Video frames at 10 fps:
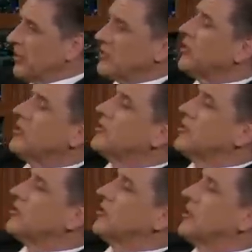
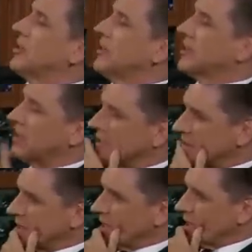
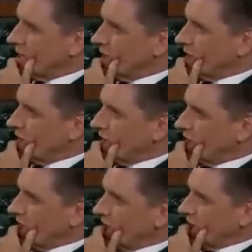
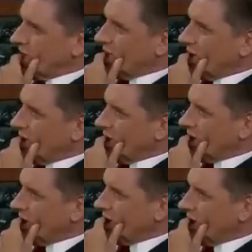
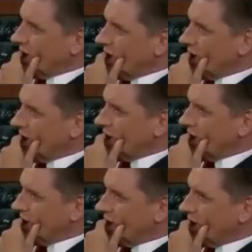No words are spoken by the person on screen.